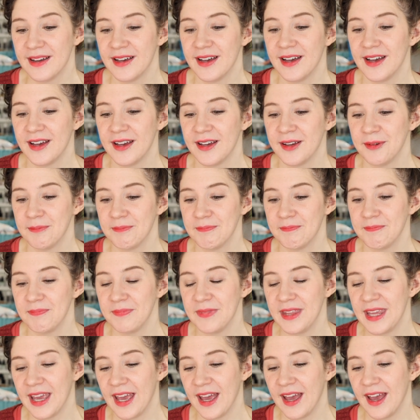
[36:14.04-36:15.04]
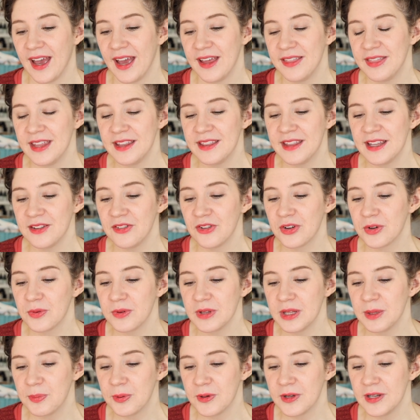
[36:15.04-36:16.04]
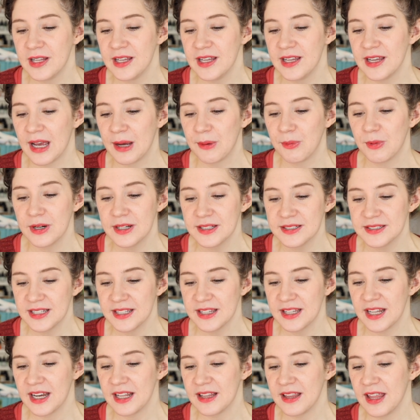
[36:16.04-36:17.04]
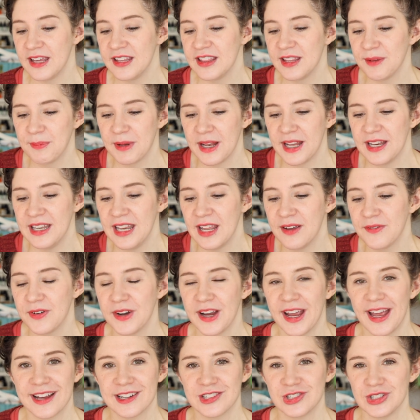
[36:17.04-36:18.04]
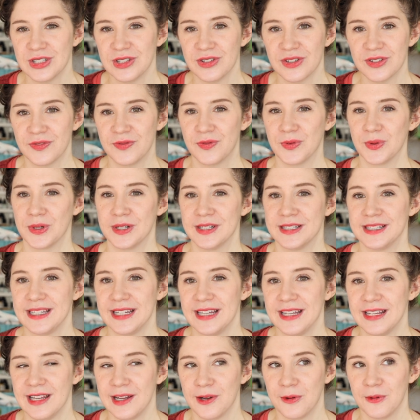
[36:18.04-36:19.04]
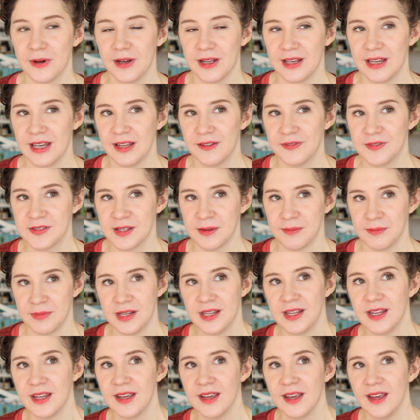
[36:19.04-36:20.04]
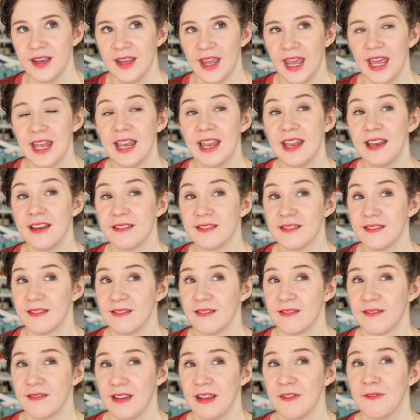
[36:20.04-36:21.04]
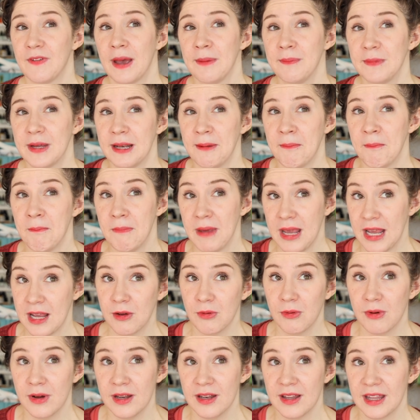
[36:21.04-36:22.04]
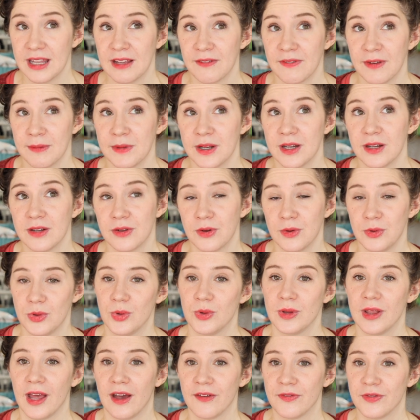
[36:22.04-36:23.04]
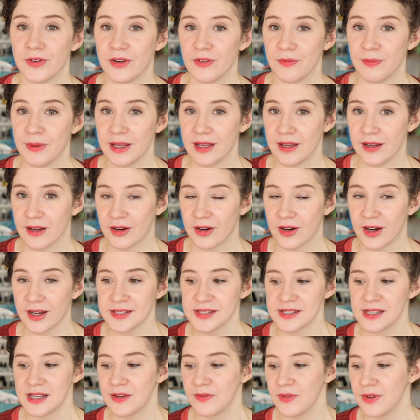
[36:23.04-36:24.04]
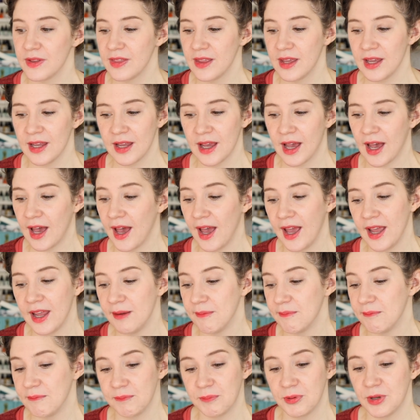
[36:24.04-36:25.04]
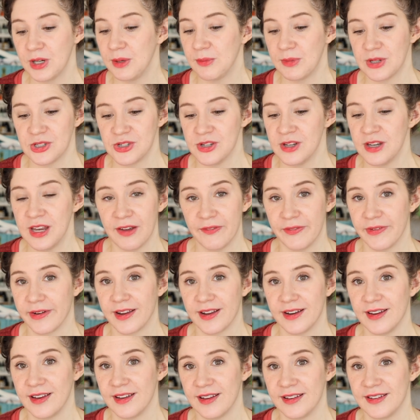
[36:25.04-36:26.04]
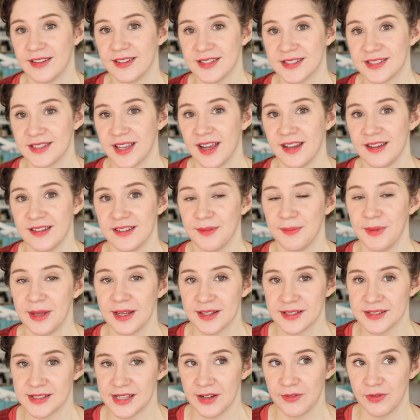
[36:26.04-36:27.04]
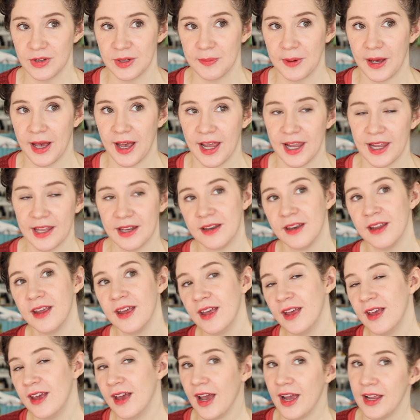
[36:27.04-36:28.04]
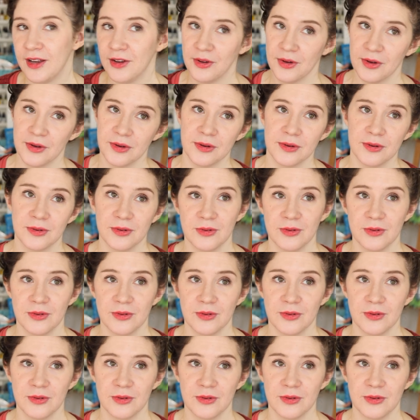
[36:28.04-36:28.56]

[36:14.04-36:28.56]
um, yeah, I think they look really pretty. I want to say that I like them, but I never actually look forward to eating one. If somebody, and, and if I'm going to make one, like if I'm going to go through the effort of making a crust and everything, I'm pretty much never going to decide to make a savory pie. And I know